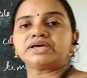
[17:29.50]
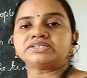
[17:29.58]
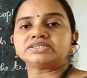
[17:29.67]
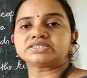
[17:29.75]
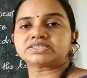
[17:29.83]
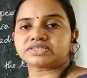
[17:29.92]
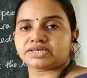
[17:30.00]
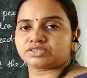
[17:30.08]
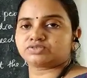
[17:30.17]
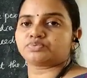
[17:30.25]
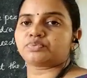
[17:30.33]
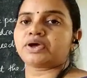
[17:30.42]
major
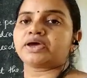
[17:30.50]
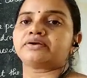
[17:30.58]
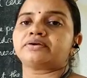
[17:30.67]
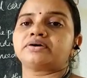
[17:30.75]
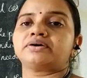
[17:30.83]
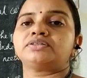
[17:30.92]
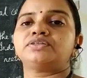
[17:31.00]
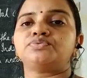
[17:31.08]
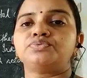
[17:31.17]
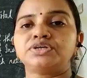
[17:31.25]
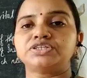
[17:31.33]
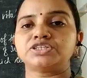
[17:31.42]
states where the
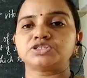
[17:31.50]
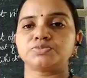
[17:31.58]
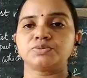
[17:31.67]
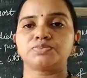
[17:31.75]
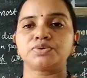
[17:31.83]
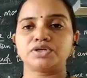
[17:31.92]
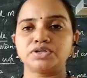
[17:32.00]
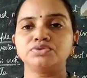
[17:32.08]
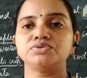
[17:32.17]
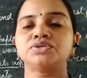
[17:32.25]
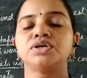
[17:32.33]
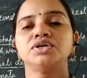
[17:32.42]
wheat has been
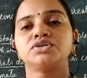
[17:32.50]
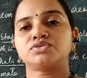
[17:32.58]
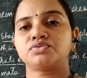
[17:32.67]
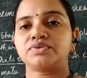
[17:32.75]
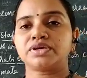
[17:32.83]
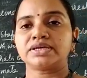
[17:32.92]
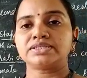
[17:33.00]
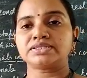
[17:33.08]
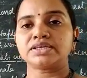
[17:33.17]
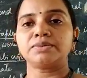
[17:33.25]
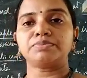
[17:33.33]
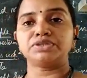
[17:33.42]
produced? So we can
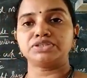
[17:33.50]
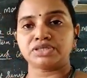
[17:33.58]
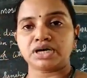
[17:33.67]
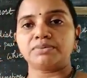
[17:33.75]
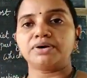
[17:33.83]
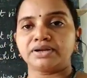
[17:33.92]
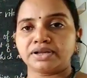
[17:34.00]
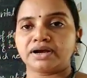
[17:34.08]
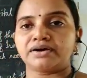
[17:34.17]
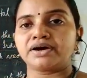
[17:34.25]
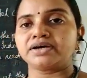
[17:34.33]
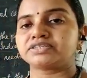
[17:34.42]
say Punjab,
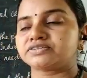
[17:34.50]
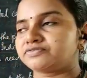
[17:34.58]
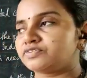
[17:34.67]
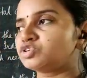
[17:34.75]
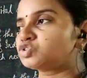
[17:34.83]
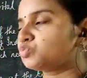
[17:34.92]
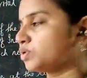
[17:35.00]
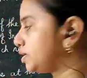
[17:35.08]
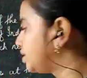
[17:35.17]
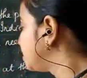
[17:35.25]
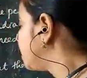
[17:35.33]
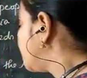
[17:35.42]
Haryana is the first
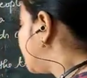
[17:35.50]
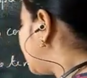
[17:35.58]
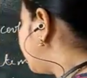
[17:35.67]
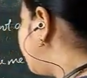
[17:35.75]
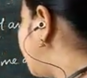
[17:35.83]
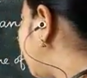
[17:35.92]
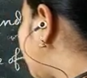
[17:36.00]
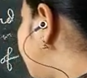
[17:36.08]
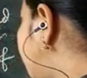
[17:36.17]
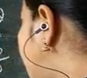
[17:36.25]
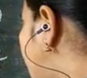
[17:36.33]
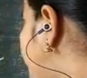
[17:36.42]
one, and then
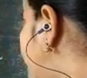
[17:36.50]
comes